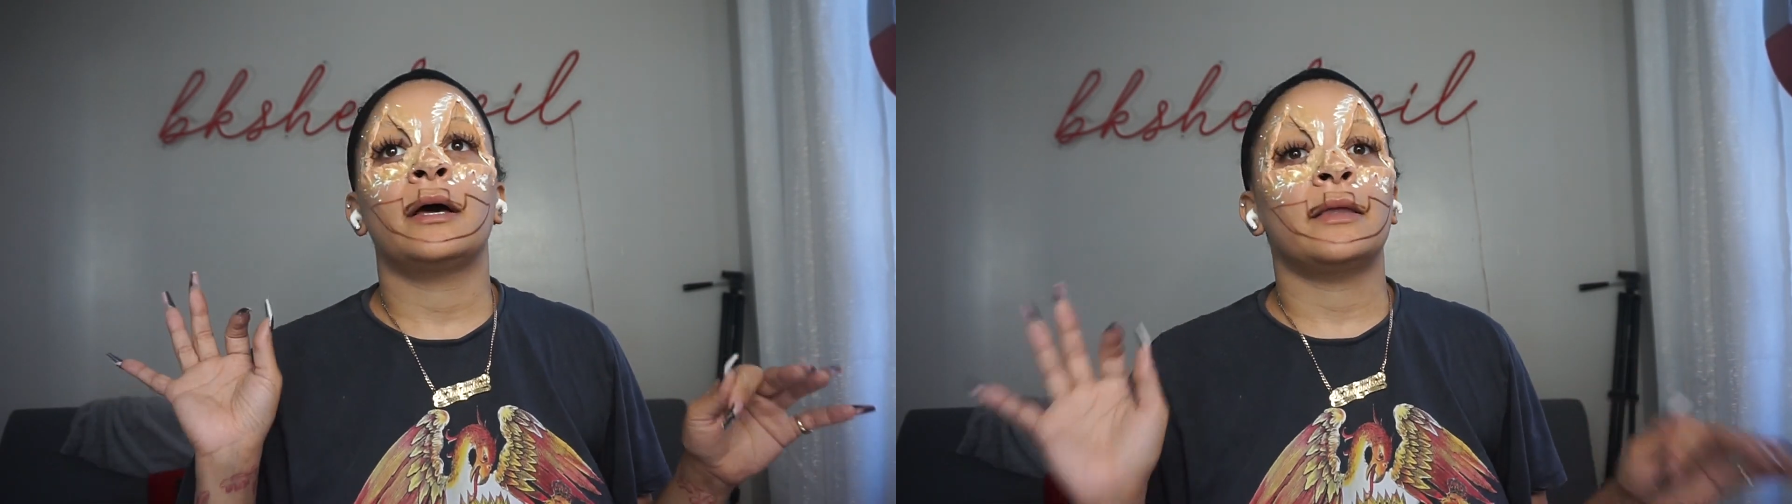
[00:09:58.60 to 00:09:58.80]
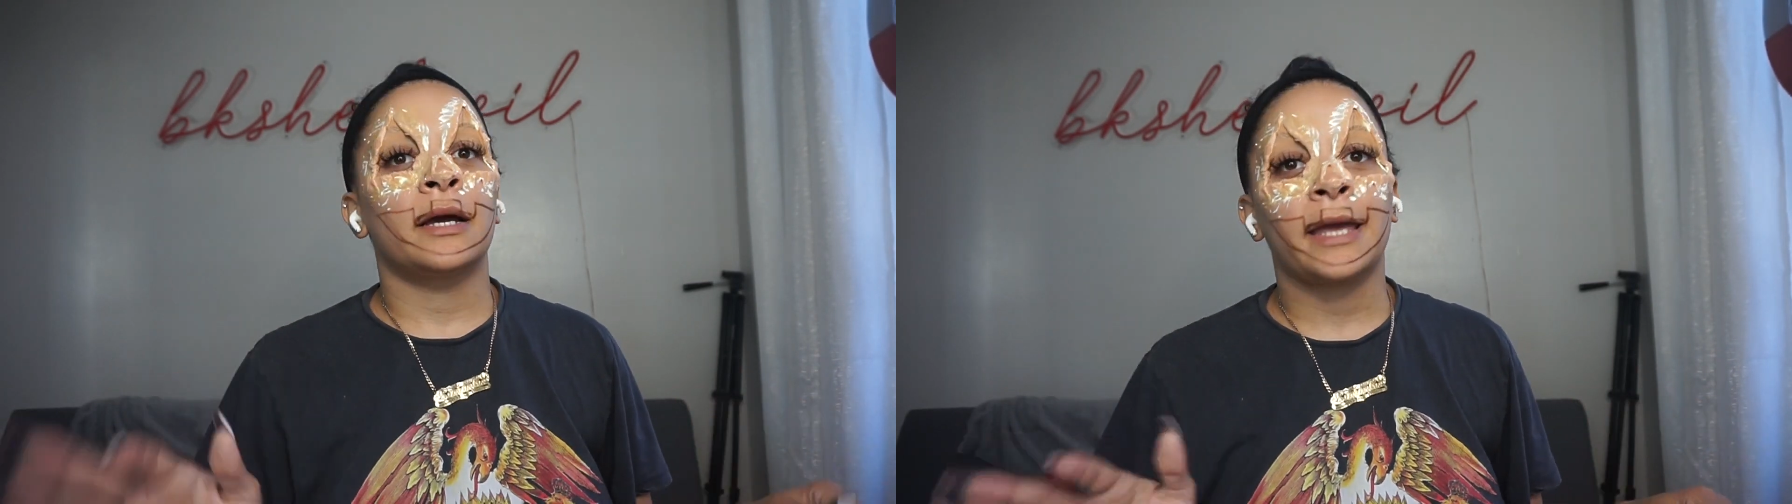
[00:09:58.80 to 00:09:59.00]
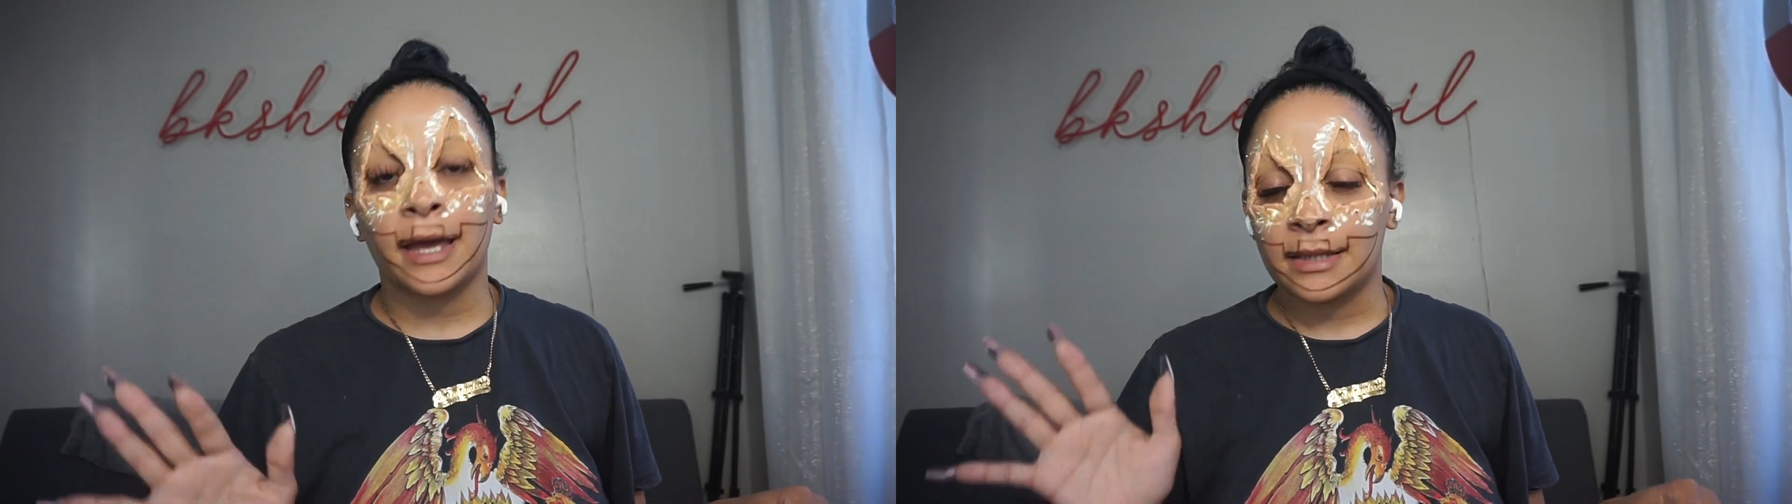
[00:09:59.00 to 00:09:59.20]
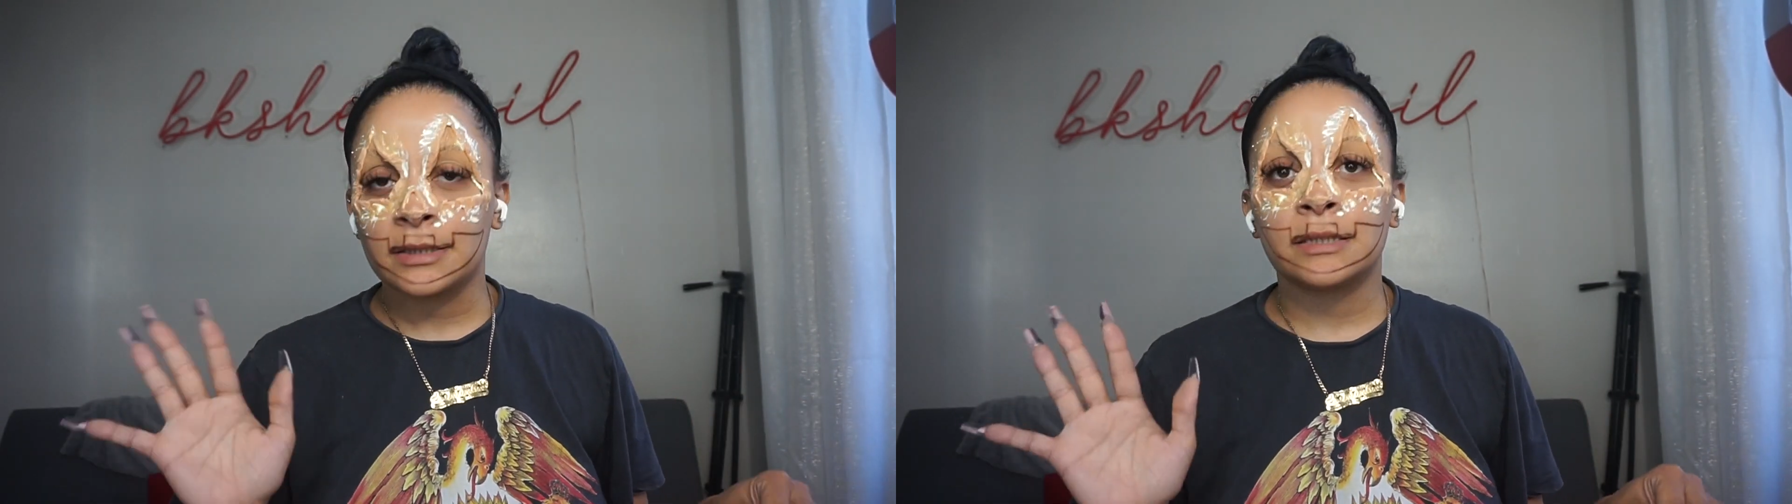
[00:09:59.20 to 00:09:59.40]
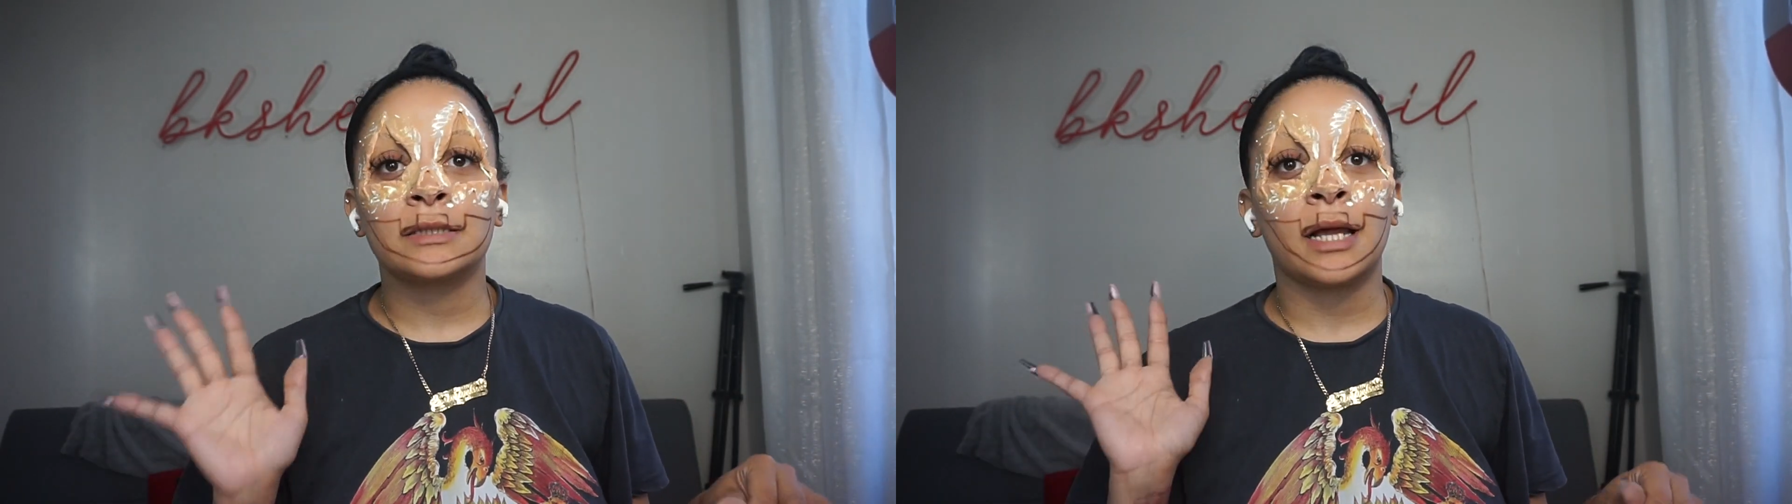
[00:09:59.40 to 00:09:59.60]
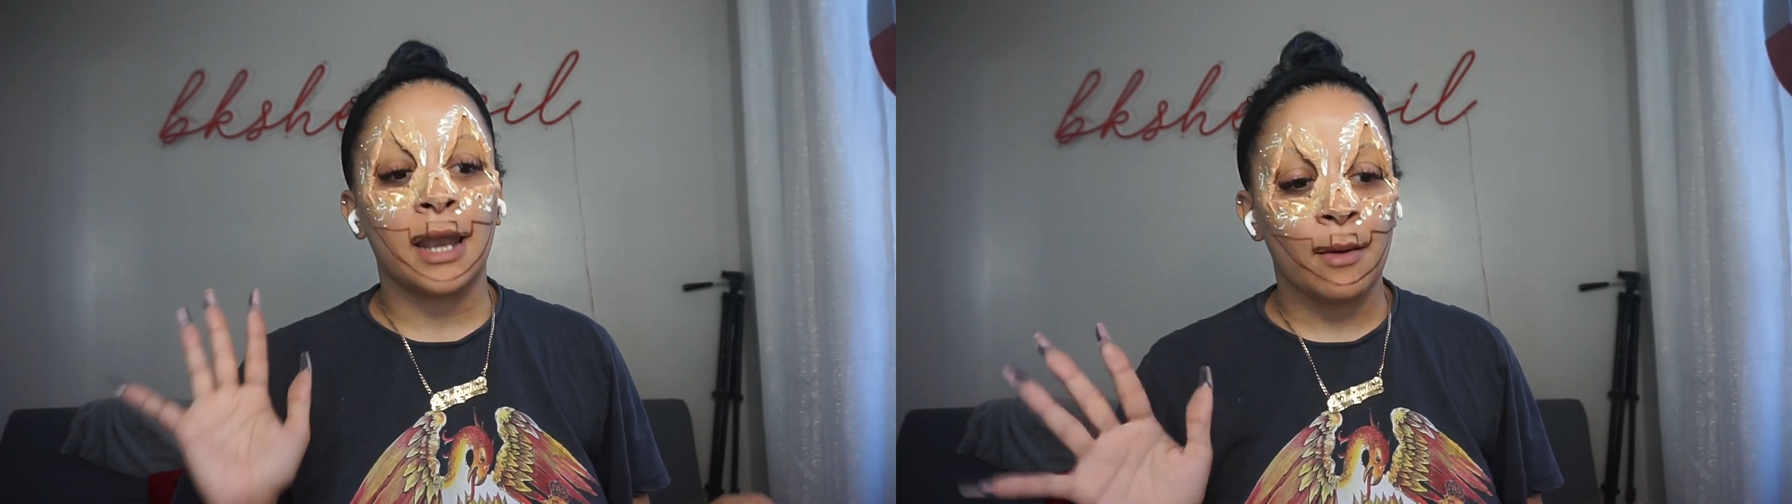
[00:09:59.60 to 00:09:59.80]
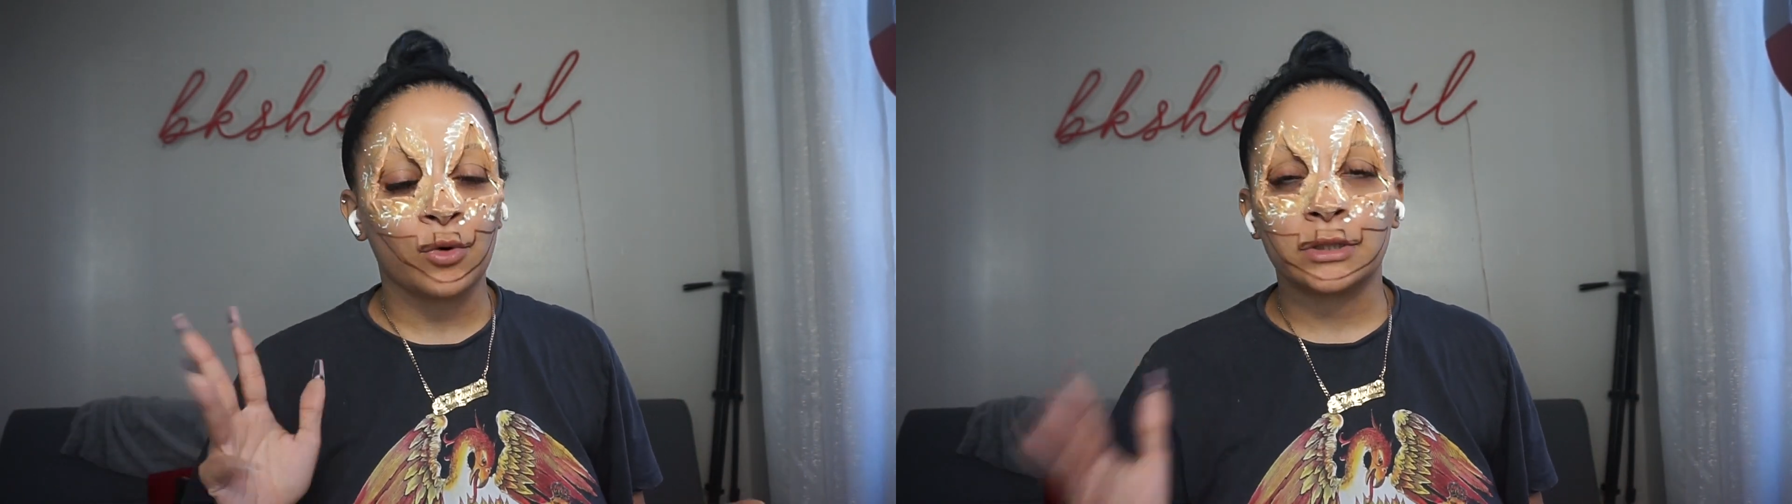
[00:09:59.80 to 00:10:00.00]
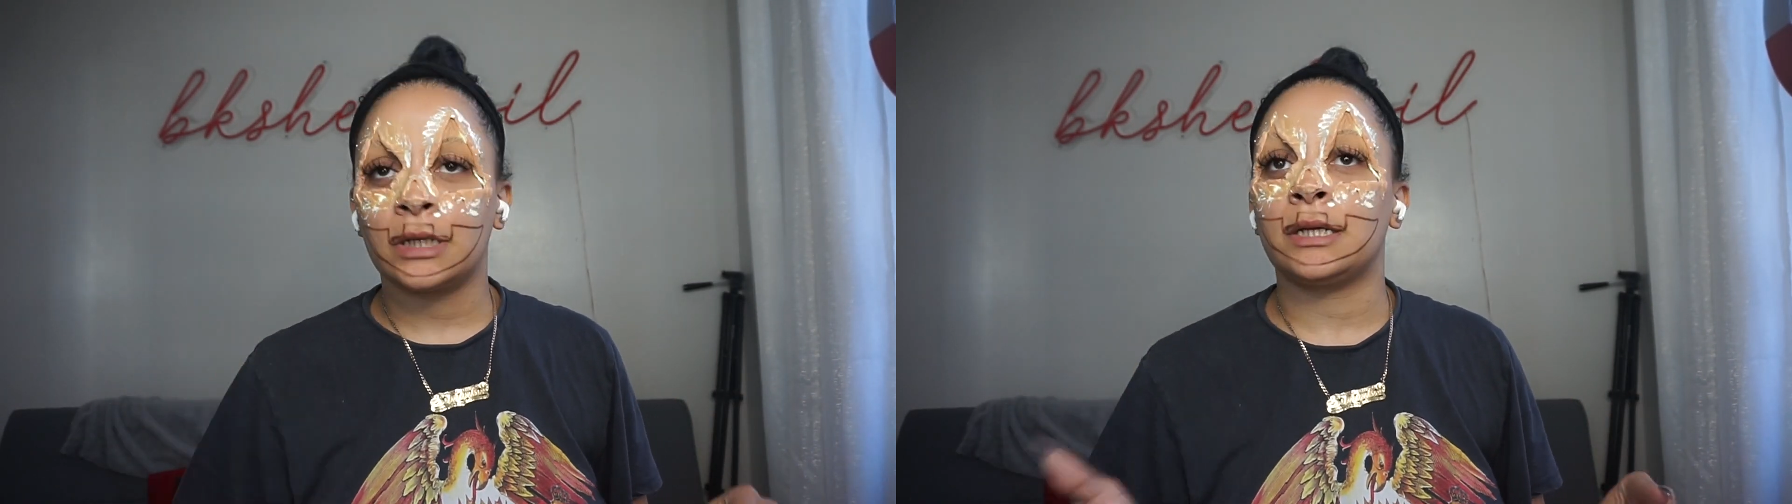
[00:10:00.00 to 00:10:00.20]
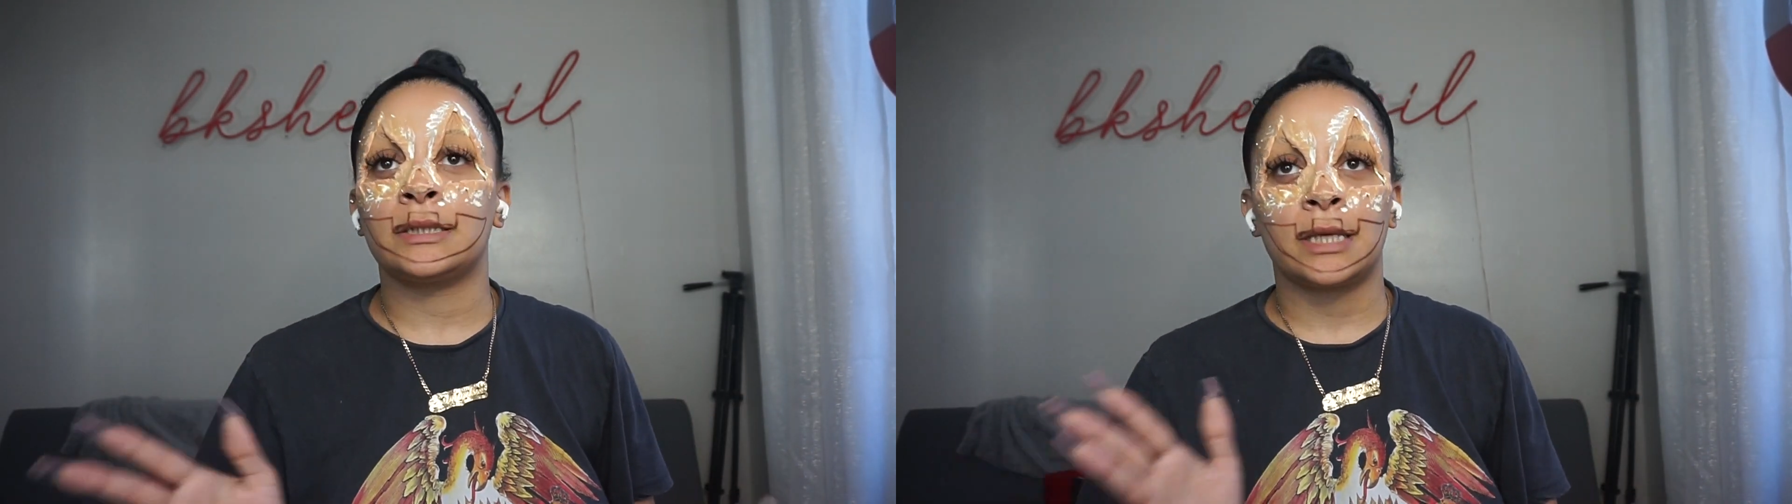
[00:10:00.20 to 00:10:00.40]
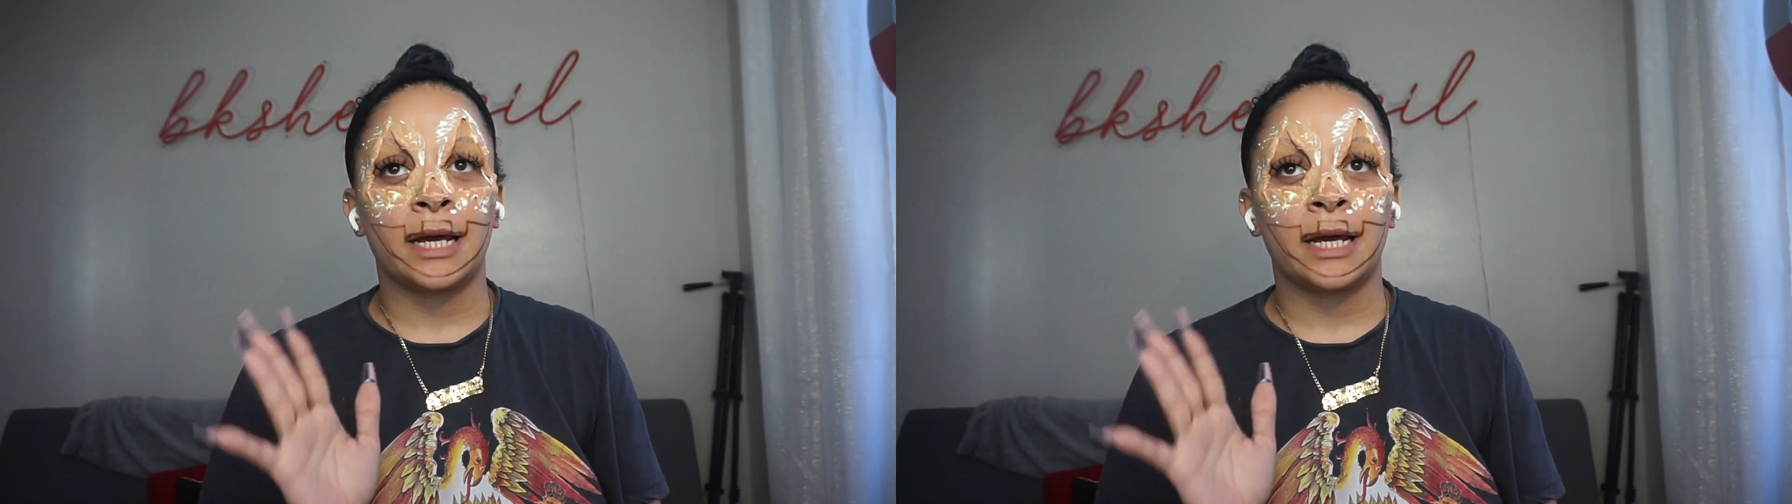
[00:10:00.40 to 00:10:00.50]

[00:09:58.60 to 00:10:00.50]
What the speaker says: Again, this is a lot more tedious than